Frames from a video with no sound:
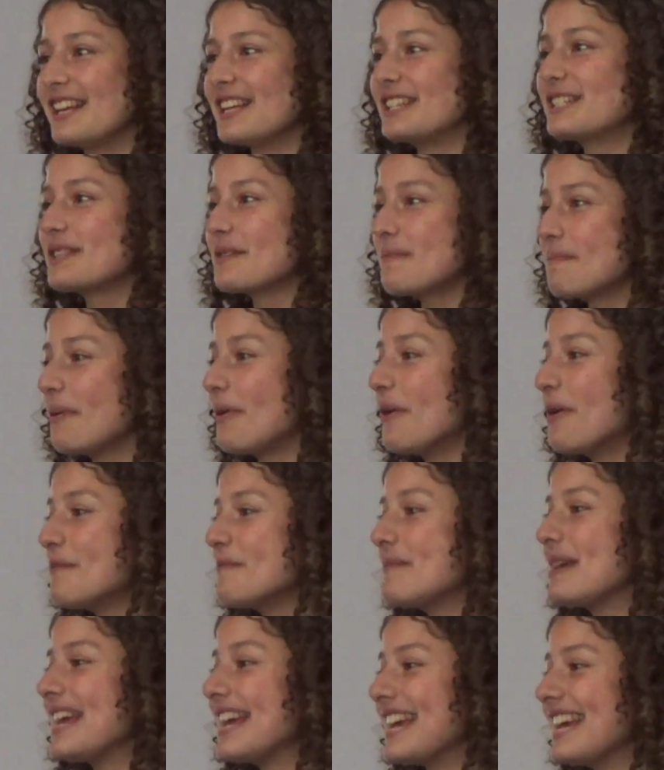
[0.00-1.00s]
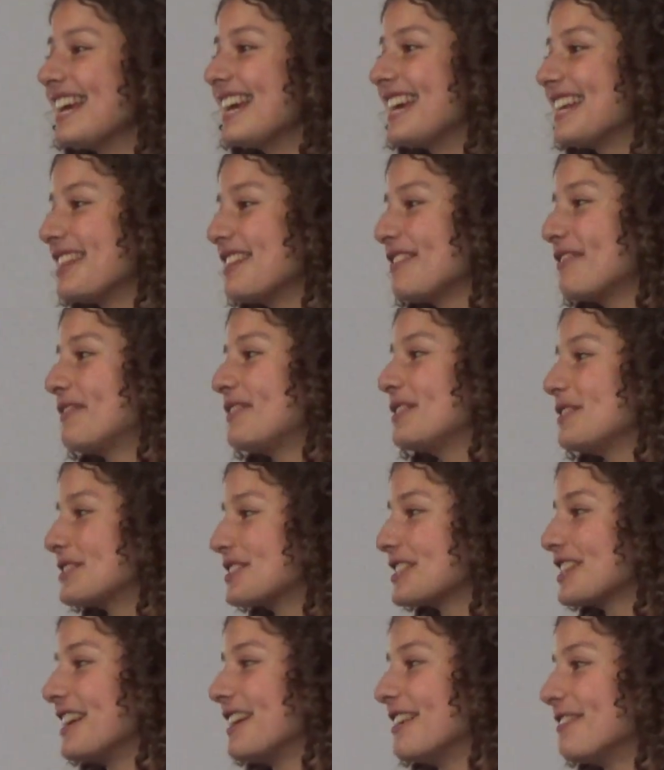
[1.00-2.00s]
support me in the
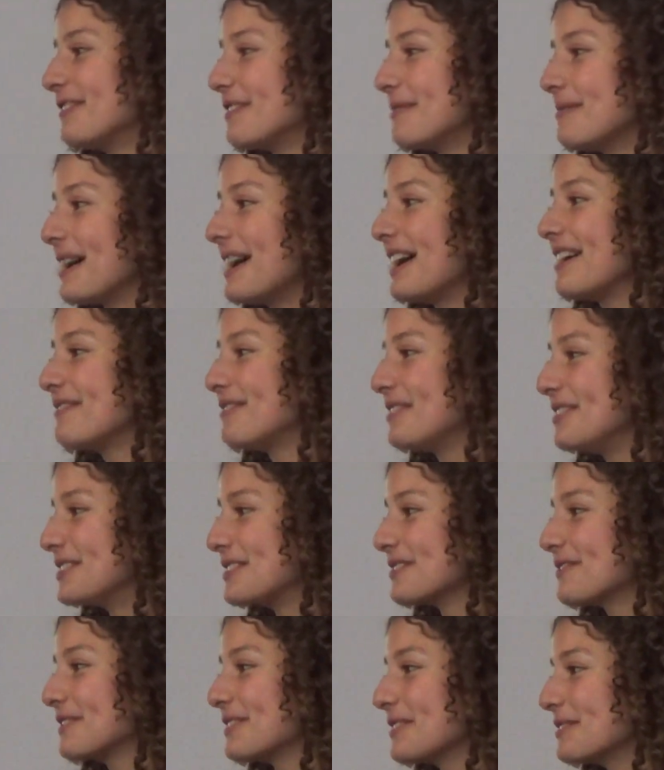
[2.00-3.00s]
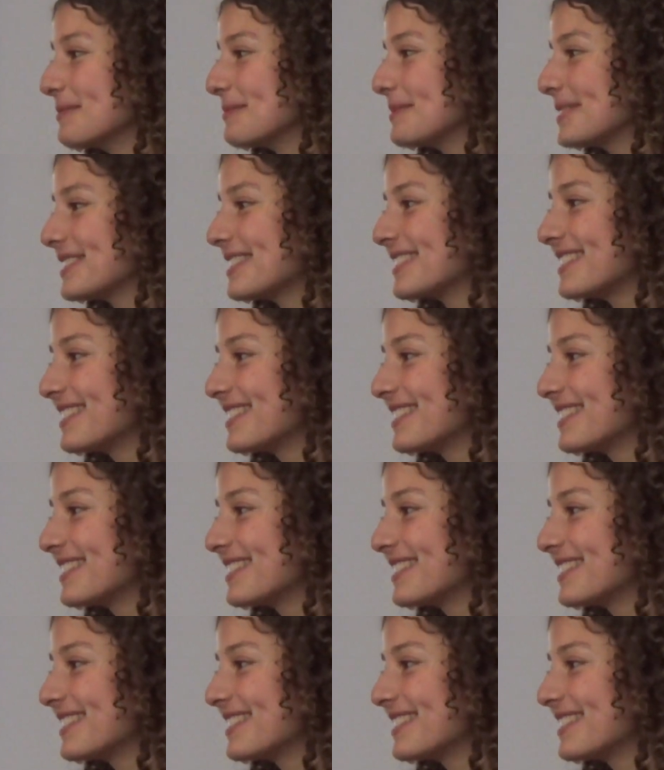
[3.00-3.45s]
future for my future films.